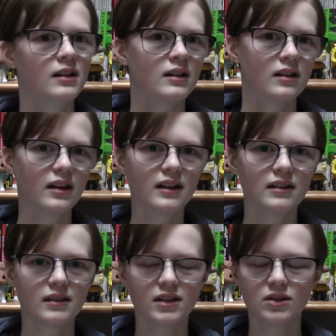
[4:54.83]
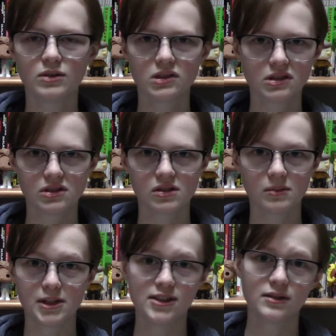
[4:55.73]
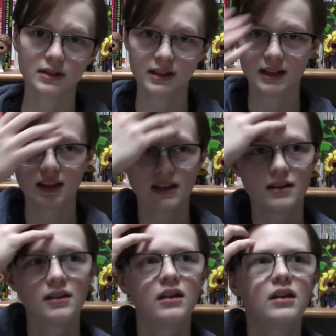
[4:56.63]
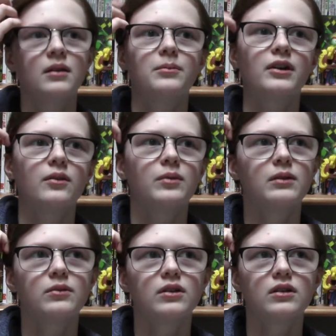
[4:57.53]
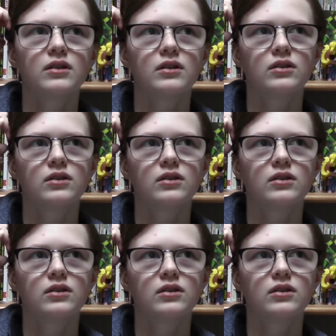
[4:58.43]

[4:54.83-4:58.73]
like huge into Scooby-Doo or anything. But we were